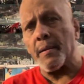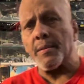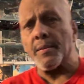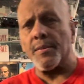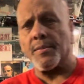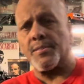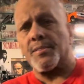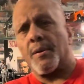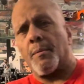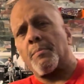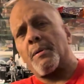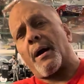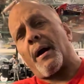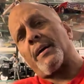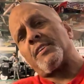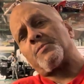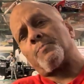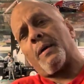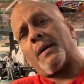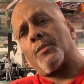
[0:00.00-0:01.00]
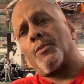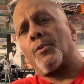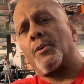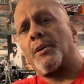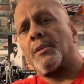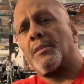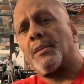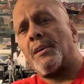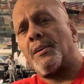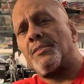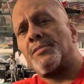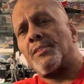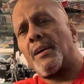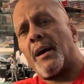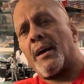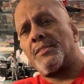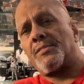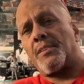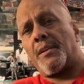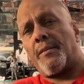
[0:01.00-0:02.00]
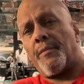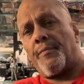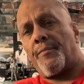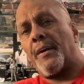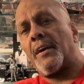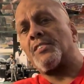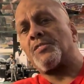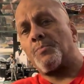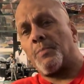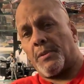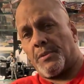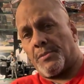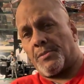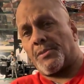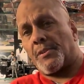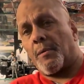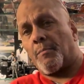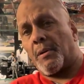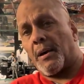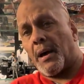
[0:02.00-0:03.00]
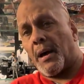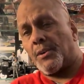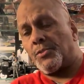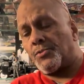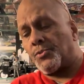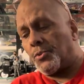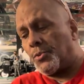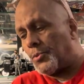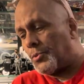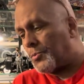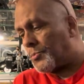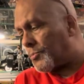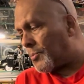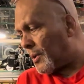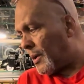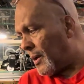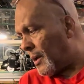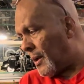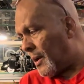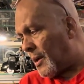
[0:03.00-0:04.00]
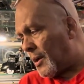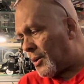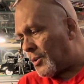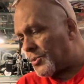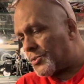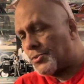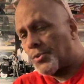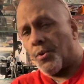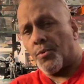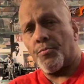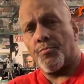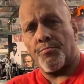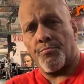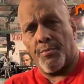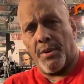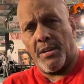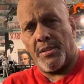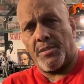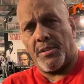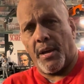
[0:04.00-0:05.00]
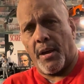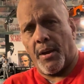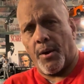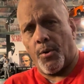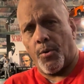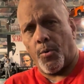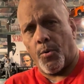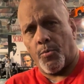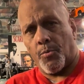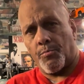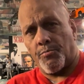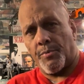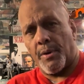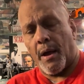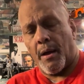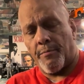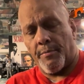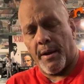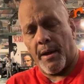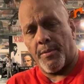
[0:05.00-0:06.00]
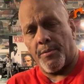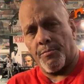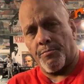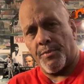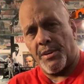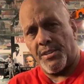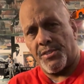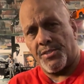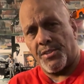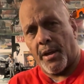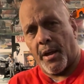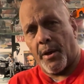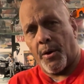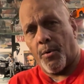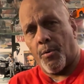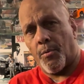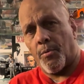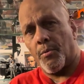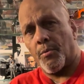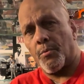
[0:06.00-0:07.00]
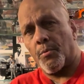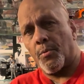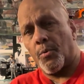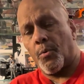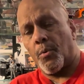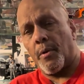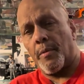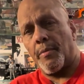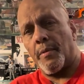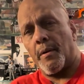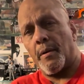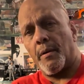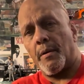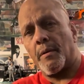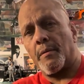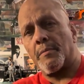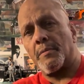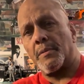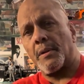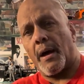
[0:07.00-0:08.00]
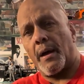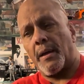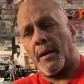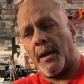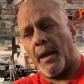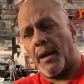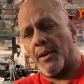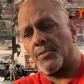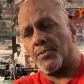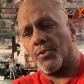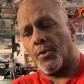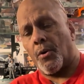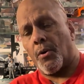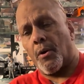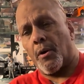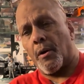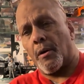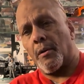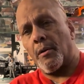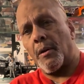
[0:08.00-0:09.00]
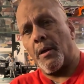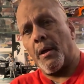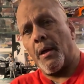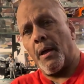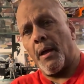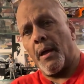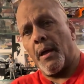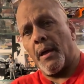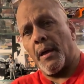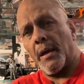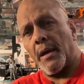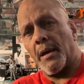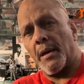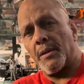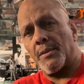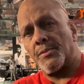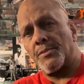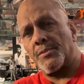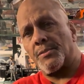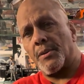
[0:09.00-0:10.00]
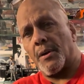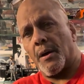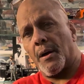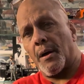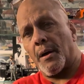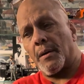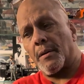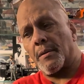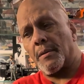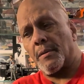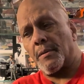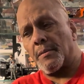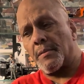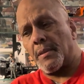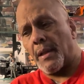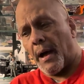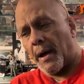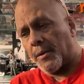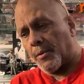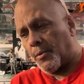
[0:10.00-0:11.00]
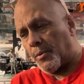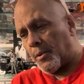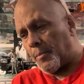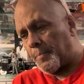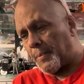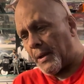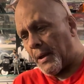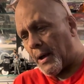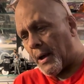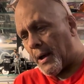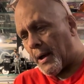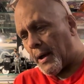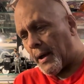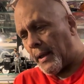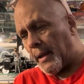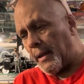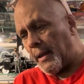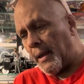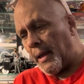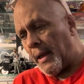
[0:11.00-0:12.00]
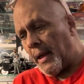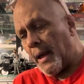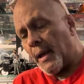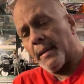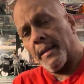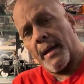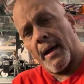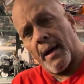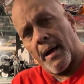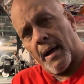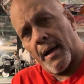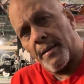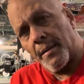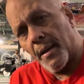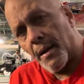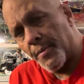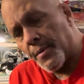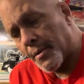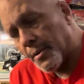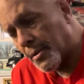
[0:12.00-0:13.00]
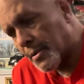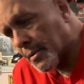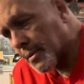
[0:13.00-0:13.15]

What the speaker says: some guys may look at these as an investment, and some guys do. So retail, or rather resale on the diecast car is not going to be high. Now, another